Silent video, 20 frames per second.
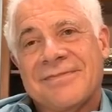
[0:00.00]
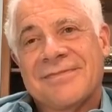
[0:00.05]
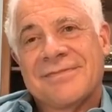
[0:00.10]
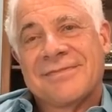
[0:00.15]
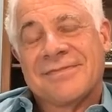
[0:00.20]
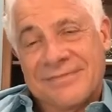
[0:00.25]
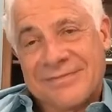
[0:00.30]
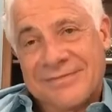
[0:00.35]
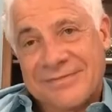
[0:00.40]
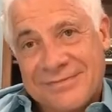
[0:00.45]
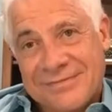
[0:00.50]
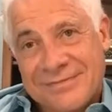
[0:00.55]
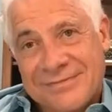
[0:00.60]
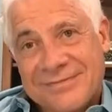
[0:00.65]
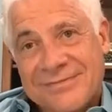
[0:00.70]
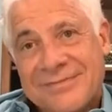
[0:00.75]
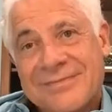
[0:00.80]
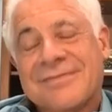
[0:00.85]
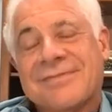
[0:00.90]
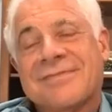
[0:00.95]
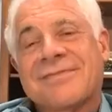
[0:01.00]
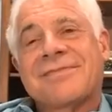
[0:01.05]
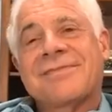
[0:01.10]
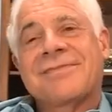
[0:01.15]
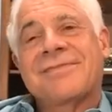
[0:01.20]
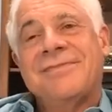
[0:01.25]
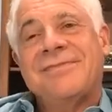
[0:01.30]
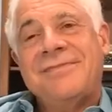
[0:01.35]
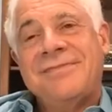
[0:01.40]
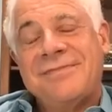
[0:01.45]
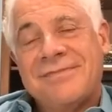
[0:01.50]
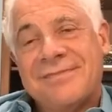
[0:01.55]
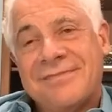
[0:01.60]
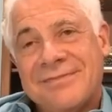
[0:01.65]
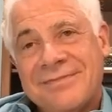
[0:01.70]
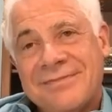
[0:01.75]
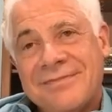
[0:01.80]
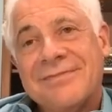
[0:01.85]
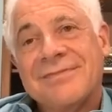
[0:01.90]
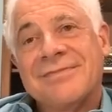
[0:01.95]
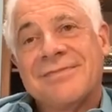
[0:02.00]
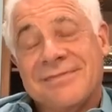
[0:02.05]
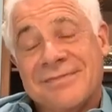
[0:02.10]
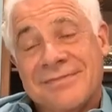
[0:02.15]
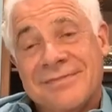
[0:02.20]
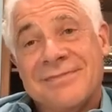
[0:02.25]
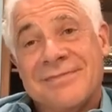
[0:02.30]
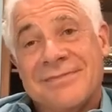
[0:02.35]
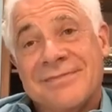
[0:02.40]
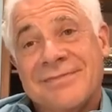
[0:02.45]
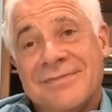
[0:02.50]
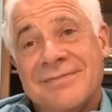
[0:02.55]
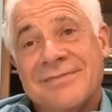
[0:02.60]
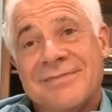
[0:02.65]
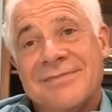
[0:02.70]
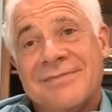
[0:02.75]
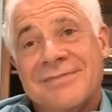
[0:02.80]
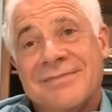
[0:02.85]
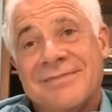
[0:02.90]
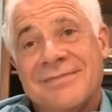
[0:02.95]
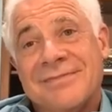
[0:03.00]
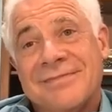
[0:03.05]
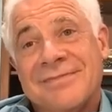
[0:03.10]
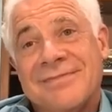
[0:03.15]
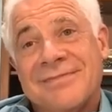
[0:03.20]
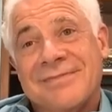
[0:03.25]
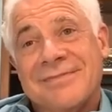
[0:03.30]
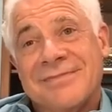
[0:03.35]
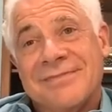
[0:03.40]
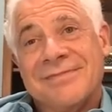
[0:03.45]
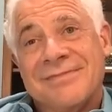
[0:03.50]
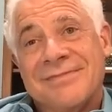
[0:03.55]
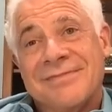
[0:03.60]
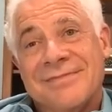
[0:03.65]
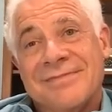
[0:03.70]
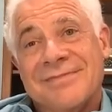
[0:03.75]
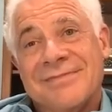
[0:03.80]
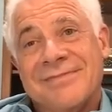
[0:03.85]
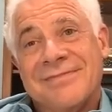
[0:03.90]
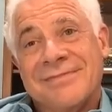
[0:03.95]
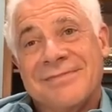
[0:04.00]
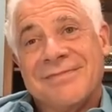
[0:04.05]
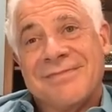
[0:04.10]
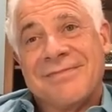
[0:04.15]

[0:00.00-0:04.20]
(silent)